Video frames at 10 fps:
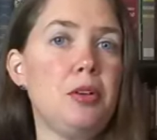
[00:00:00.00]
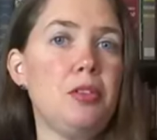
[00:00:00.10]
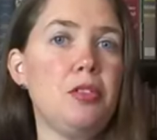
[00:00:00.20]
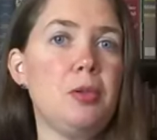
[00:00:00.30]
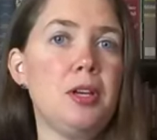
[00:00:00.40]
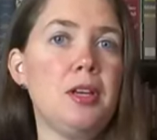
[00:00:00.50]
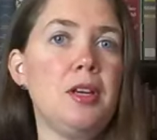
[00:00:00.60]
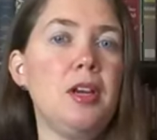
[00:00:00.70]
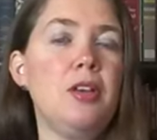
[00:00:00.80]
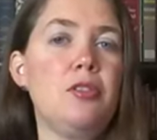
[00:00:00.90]
are doing
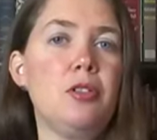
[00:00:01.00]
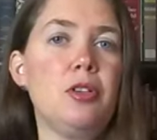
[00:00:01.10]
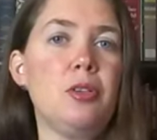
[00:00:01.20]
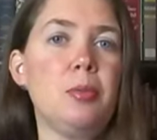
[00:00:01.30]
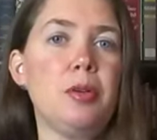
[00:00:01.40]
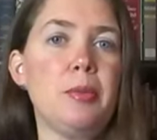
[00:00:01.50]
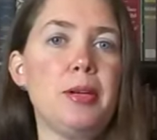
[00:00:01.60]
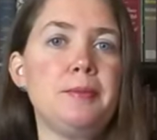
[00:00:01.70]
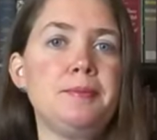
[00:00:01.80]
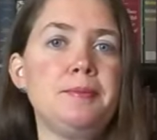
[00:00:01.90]
for their deployment.
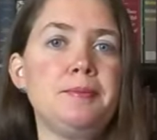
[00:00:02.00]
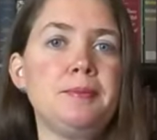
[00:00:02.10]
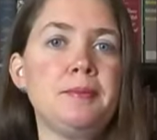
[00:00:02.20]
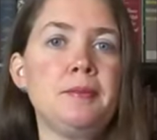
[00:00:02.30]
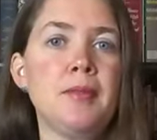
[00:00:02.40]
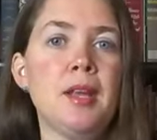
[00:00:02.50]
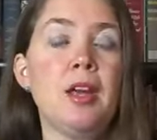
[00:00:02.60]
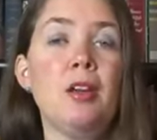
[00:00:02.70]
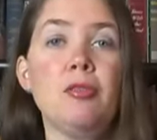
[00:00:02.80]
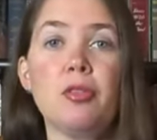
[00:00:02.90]

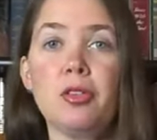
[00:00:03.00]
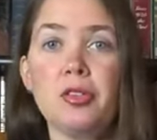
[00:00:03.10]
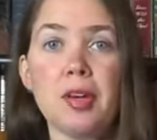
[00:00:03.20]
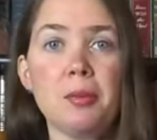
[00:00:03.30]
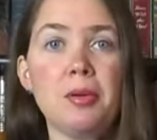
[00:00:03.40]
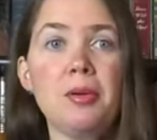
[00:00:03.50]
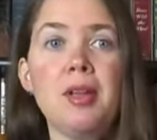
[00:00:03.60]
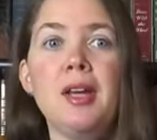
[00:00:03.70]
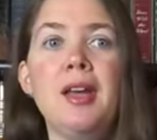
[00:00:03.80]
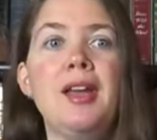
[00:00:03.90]
For example,
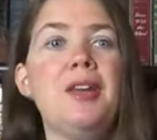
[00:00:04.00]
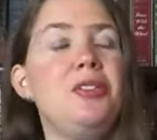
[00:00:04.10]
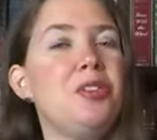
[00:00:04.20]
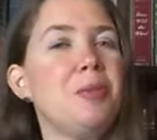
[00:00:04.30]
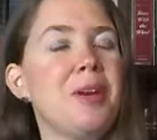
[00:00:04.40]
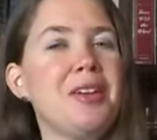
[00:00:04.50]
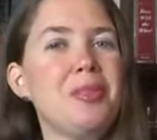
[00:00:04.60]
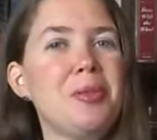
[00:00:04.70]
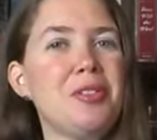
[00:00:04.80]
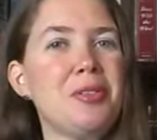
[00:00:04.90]
during my
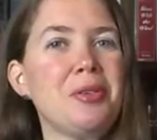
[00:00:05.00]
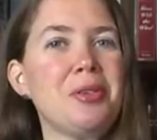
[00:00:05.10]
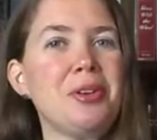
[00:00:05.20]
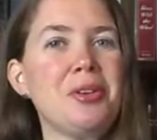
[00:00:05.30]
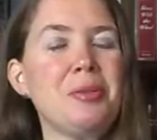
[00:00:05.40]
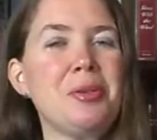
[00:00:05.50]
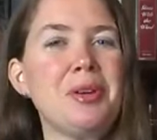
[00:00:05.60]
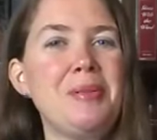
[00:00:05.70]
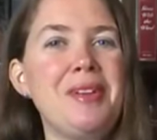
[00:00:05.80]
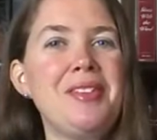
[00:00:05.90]
husband's earlier
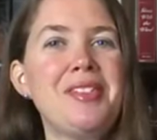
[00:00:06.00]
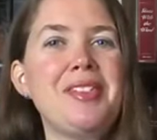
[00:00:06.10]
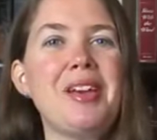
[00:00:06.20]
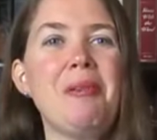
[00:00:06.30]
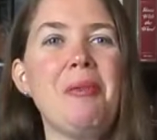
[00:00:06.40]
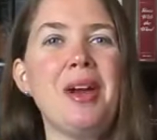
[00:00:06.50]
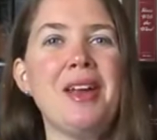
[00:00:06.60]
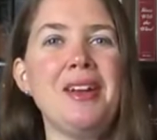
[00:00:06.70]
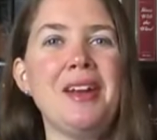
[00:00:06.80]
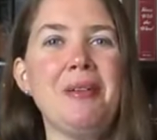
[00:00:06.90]
deployments,
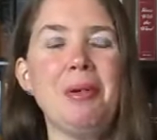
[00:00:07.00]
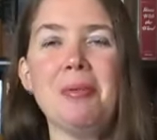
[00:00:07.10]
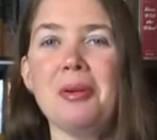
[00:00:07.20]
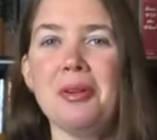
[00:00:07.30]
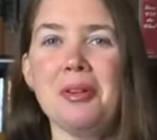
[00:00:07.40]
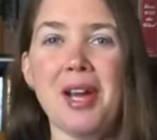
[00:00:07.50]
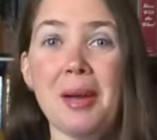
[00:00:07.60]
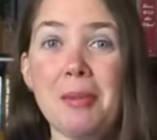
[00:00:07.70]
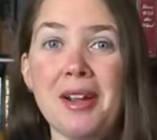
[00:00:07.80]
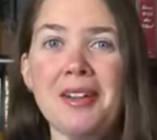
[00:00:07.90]
when we were not
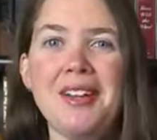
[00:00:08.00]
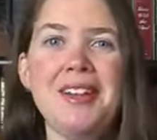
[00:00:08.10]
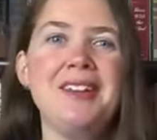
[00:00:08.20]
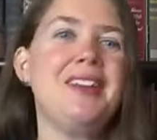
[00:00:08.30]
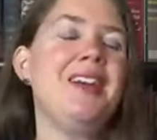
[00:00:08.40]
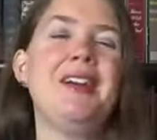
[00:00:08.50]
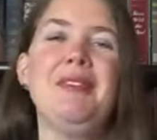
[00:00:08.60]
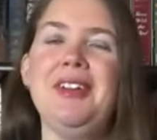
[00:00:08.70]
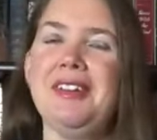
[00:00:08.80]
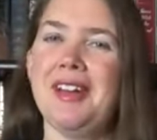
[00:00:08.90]
married, we
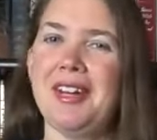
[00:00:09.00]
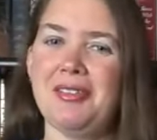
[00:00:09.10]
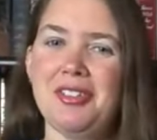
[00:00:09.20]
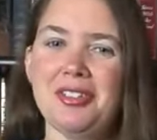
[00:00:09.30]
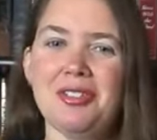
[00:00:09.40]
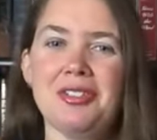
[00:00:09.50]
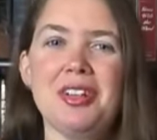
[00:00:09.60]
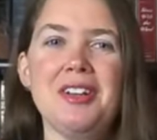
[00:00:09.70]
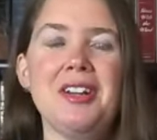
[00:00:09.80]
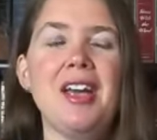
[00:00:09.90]
did not have
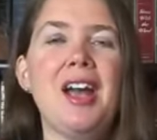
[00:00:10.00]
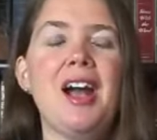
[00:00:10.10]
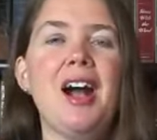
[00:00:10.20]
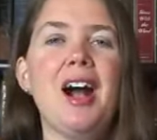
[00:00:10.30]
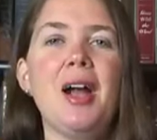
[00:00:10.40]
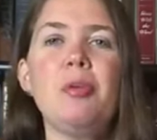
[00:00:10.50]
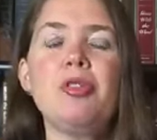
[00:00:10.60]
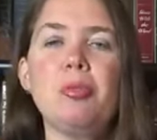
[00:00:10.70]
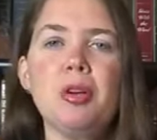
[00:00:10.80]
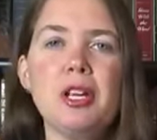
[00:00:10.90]
children, I was
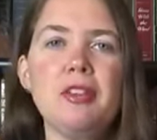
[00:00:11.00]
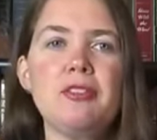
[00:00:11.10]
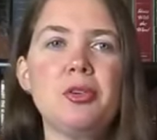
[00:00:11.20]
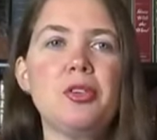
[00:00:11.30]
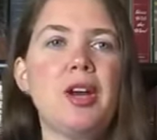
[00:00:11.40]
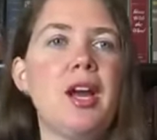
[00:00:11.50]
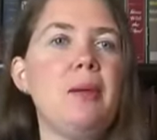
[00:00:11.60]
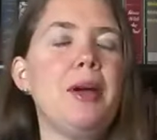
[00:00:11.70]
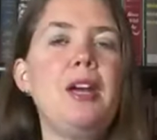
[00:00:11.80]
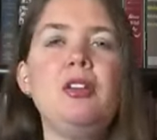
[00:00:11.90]
working full time.
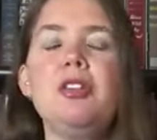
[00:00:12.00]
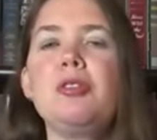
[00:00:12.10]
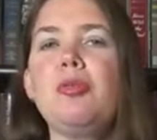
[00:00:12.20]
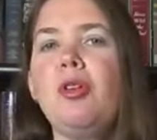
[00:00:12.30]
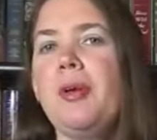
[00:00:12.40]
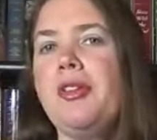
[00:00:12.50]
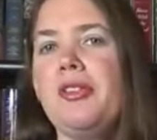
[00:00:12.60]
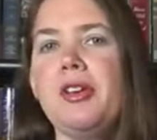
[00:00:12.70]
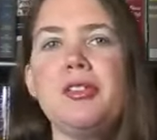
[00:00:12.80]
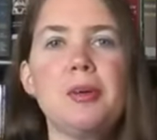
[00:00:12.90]
I could throw
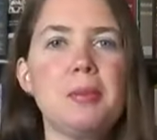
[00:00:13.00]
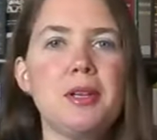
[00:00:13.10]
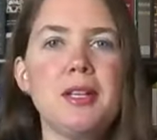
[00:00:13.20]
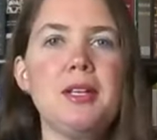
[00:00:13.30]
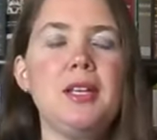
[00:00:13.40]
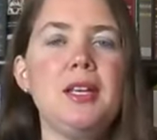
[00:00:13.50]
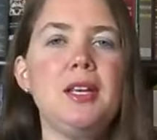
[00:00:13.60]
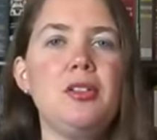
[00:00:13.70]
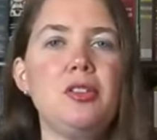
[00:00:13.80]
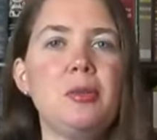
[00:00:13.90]
myself completely
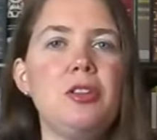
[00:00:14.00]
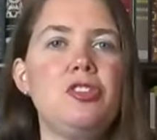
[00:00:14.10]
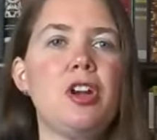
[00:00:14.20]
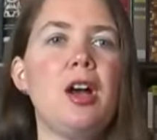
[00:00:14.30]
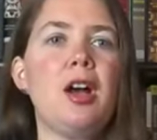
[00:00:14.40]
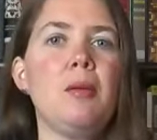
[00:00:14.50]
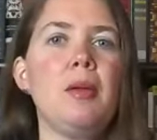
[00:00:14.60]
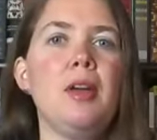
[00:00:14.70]
into my job.